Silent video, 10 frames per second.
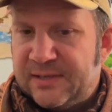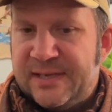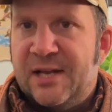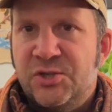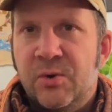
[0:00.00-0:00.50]
to
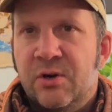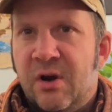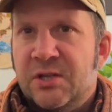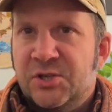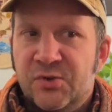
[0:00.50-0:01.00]
get you
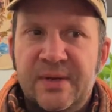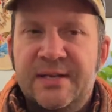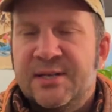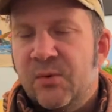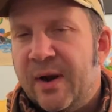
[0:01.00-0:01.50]
across
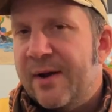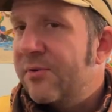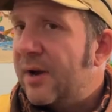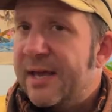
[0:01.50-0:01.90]
creeks and whatever.